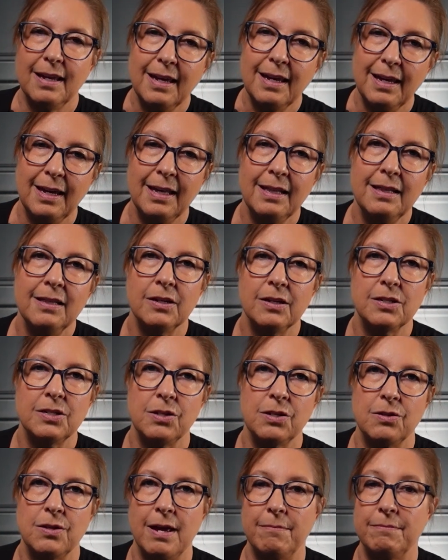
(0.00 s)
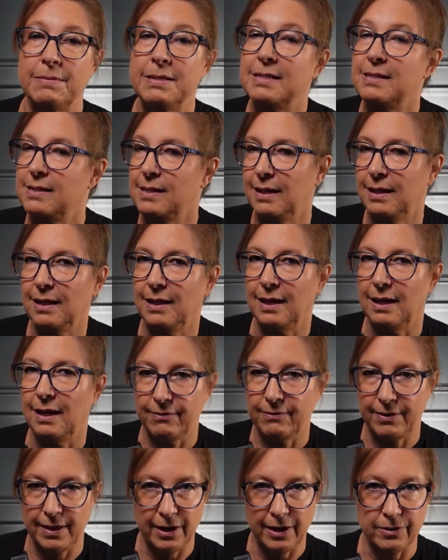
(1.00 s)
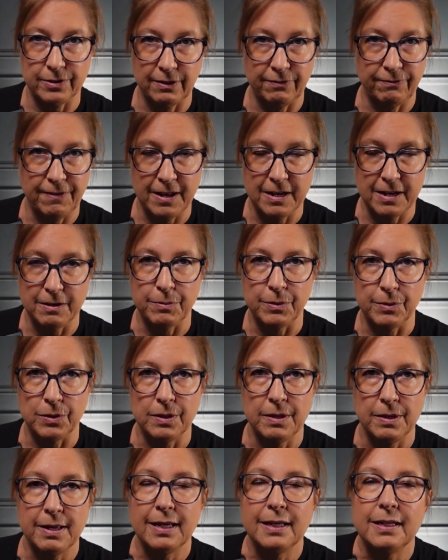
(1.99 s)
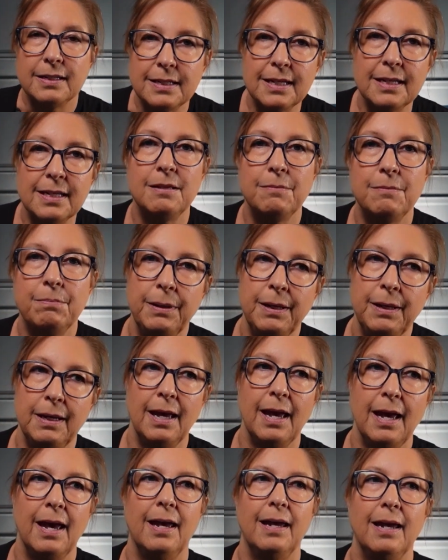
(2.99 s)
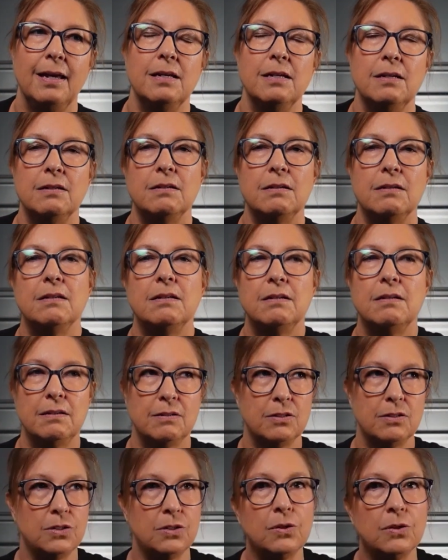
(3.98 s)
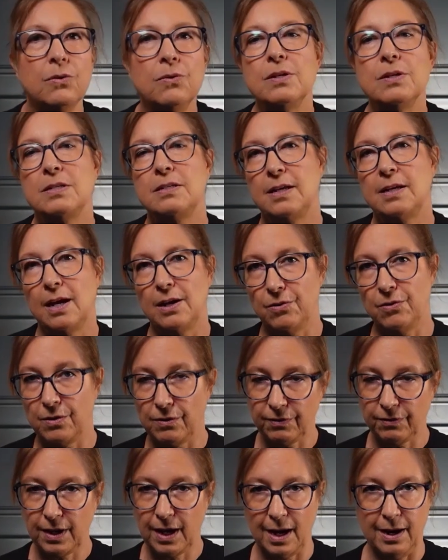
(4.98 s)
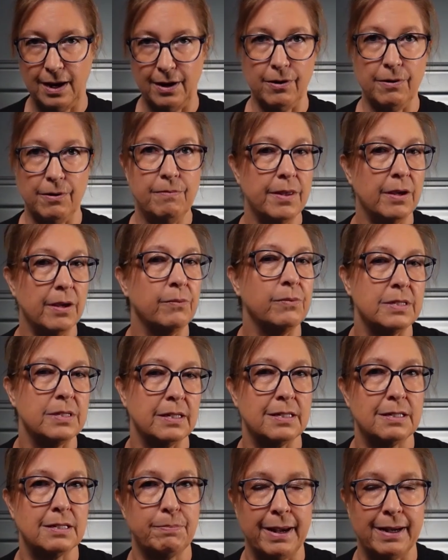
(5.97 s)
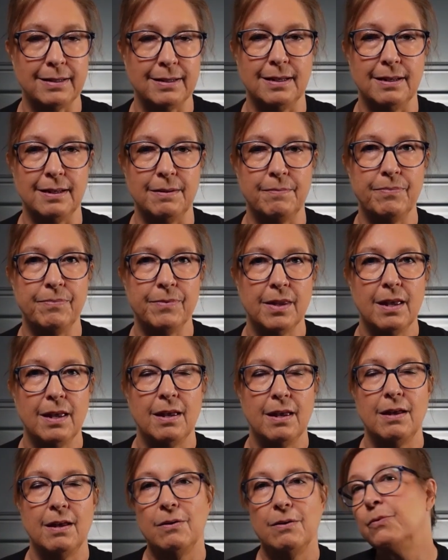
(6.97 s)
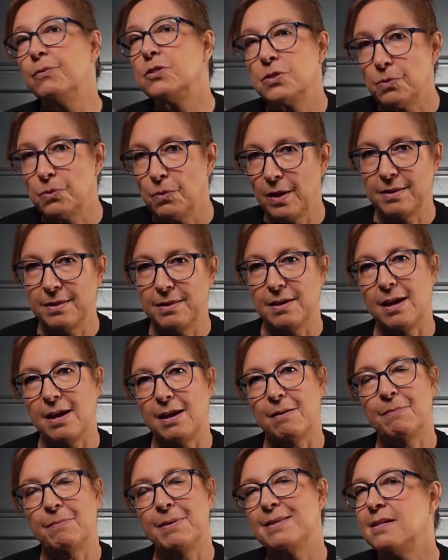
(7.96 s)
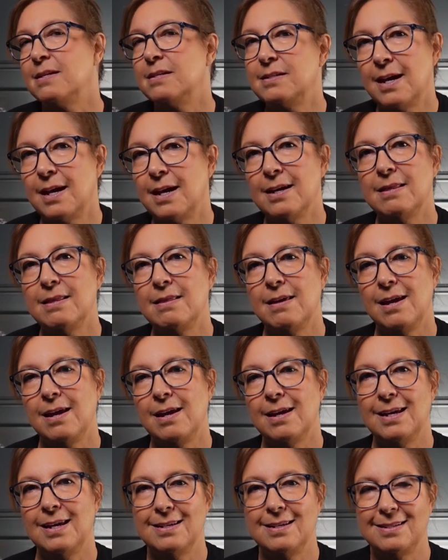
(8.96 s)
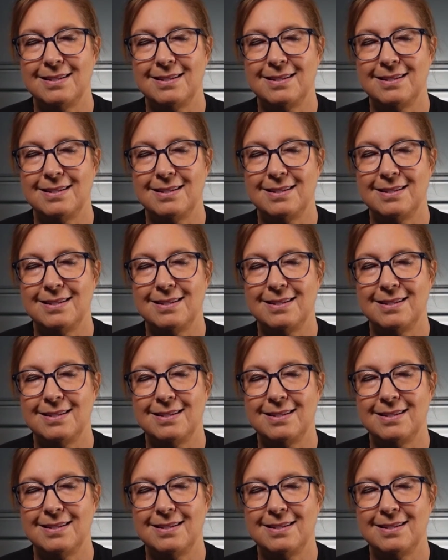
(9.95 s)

he looks through them to see if they are defendable. Did the P A do the standard of care that was expected, which is one thing. But the second thing